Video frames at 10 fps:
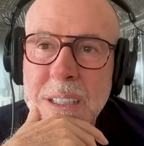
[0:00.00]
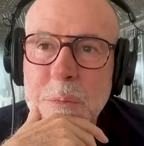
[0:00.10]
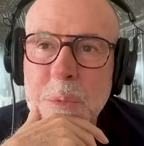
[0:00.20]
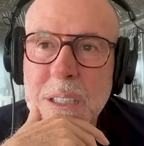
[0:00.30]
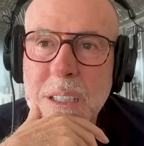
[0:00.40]

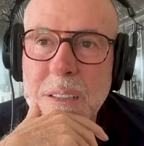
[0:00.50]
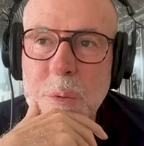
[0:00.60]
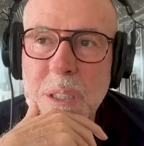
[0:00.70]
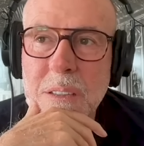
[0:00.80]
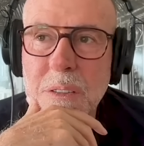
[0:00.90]

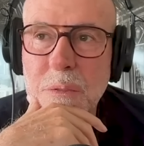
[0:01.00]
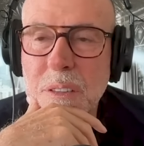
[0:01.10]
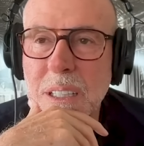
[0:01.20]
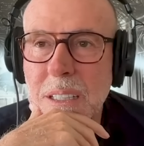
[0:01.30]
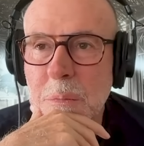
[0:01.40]
Because we have
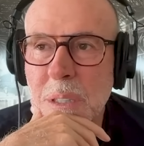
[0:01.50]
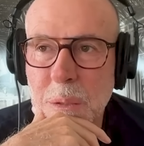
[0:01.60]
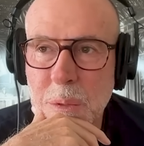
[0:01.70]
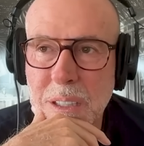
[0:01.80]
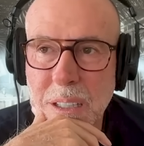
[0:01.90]
conflated
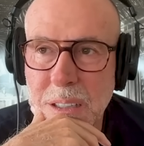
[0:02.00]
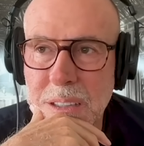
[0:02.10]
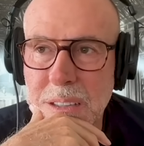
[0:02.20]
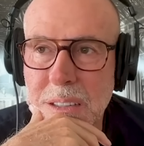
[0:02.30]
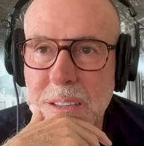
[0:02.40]
money with
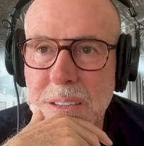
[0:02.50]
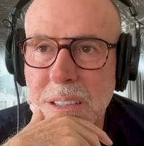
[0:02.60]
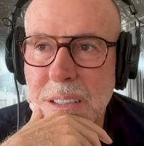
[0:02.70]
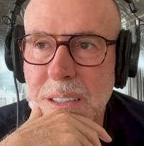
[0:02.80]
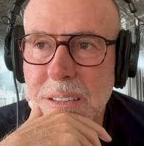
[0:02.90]
character
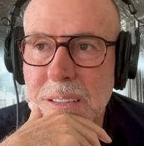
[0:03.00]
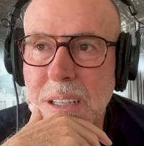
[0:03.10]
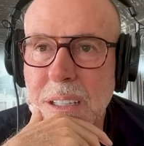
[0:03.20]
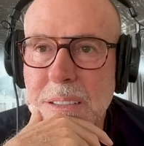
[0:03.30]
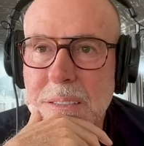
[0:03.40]
and
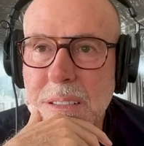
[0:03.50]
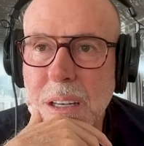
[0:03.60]
insight.